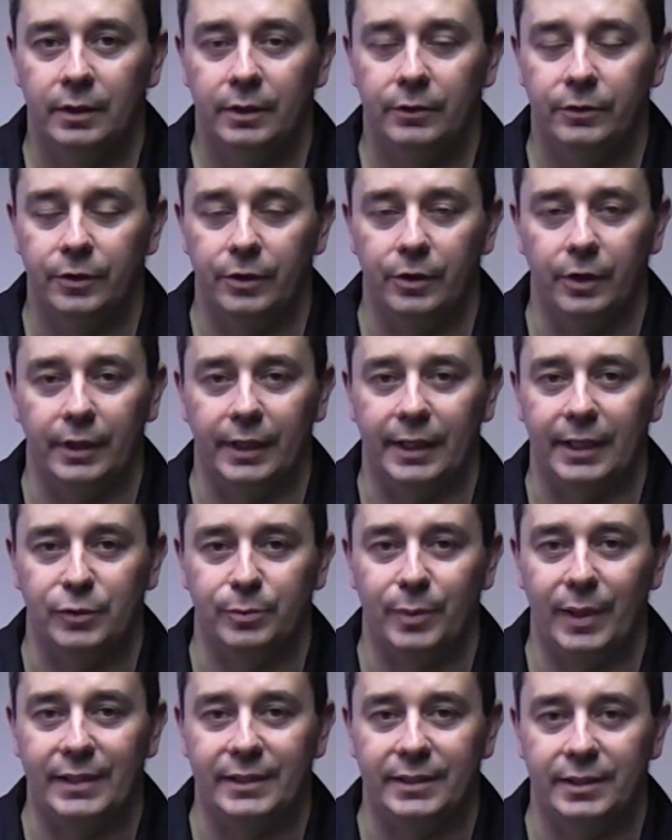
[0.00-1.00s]
They're not that
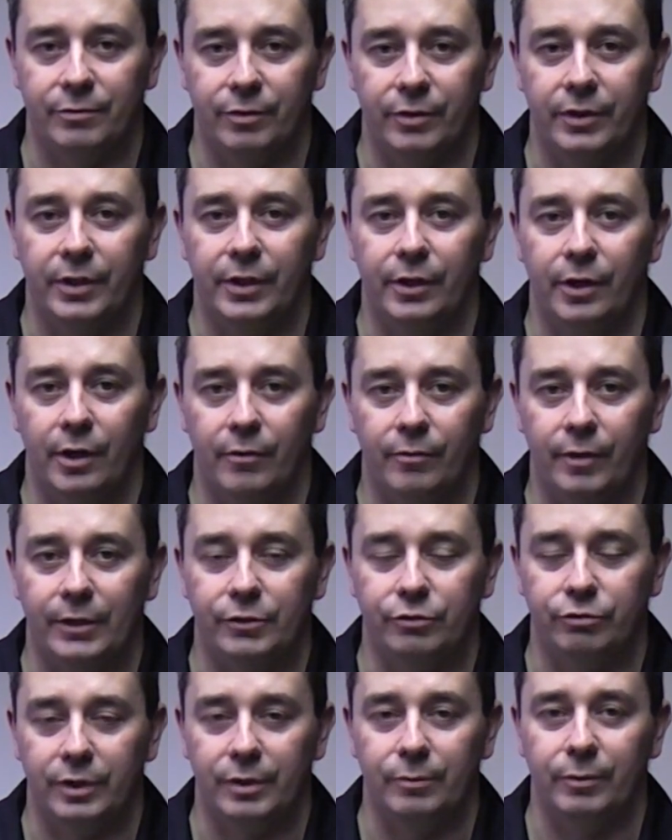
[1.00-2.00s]
expensive and they are
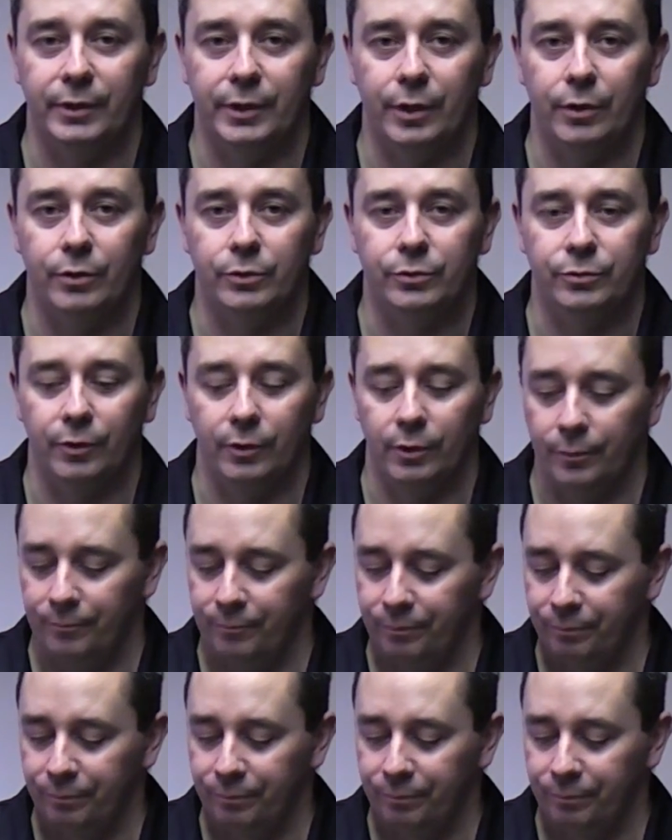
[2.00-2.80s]
extremely useful,